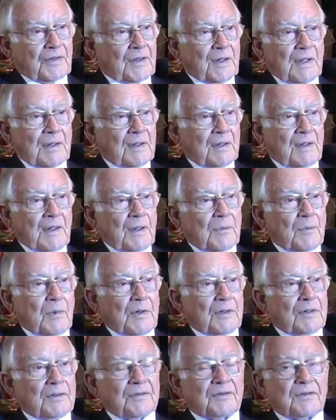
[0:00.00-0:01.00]
They
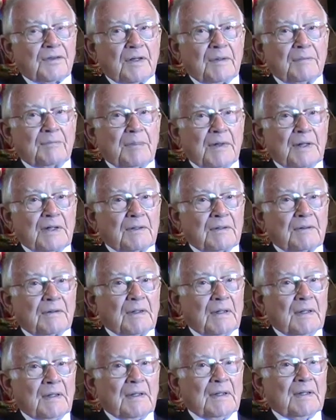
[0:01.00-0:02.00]
weren't being
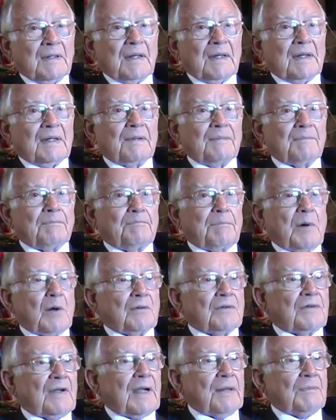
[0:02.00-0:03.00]

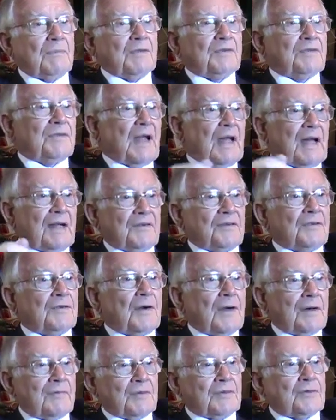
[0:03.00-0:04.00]
bogged down with how to
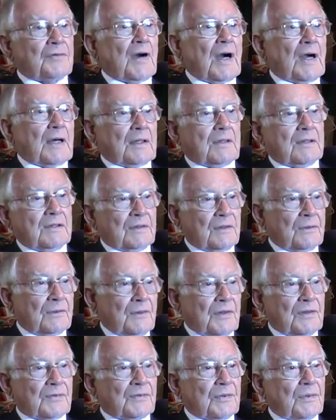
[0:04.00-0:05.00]
drive a truck and
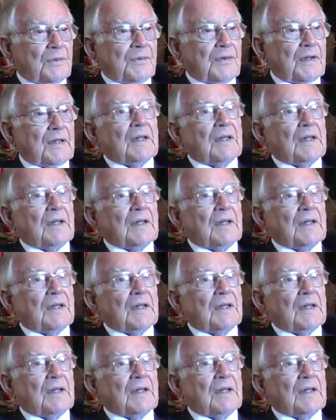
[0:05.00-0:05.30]
all this sort of thing.